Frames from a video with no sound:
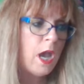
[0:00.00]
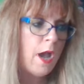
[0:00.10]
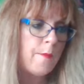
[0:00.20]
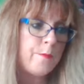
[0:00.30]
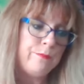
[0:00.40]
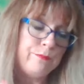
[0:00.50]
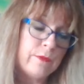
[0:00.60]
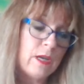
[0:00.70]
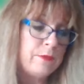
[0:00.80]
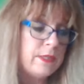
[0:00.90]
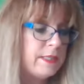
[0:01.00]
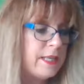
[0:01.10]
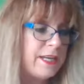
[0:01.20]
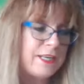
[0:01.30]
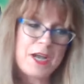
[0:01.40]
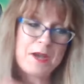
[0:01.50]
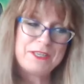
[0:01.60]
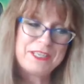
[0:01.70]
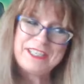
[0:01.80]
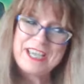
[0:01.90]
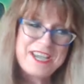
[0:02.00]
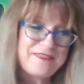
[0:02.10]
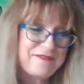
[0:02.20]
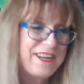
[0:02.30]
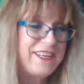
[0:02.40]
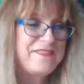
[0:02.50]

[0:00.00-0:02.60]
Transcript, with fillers: um i'm just saying i'm just saying right